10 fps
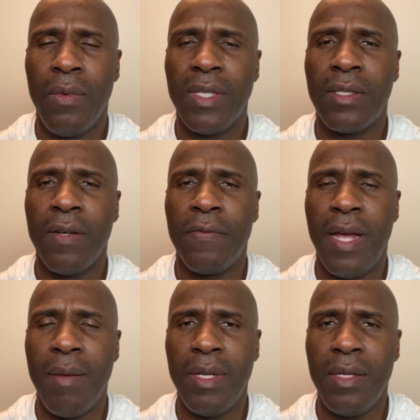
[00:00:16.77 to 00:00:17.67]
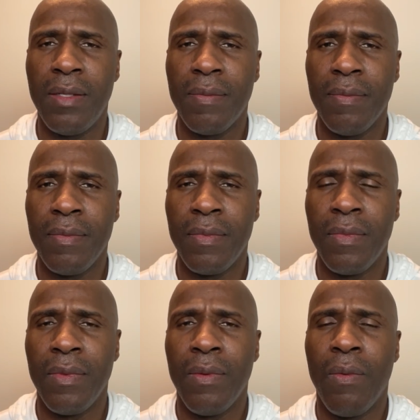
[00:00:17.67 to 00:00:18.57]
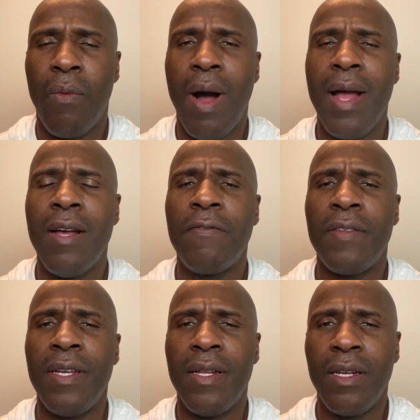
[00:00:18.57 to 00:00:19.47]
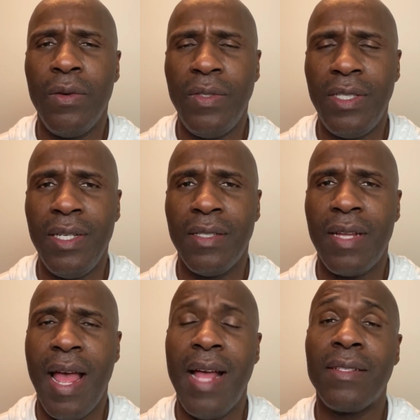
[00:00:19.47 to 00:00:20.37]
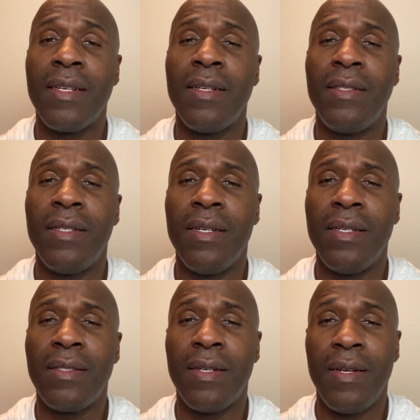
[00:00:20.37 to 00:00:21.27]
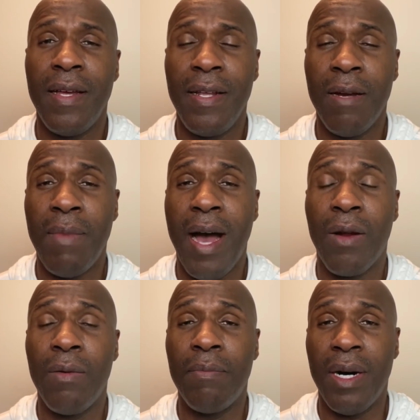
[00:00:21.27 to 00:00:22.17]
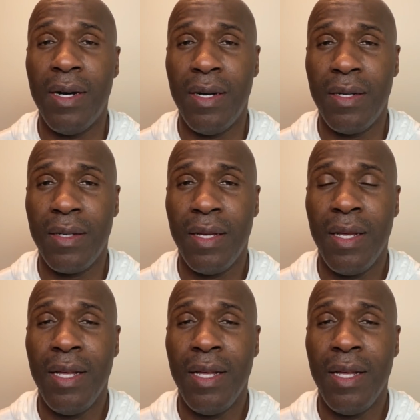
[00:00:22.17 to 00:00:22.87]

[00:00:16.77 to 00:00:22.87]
What's up, family? YFN Lucci is asking a judge to let him out on bond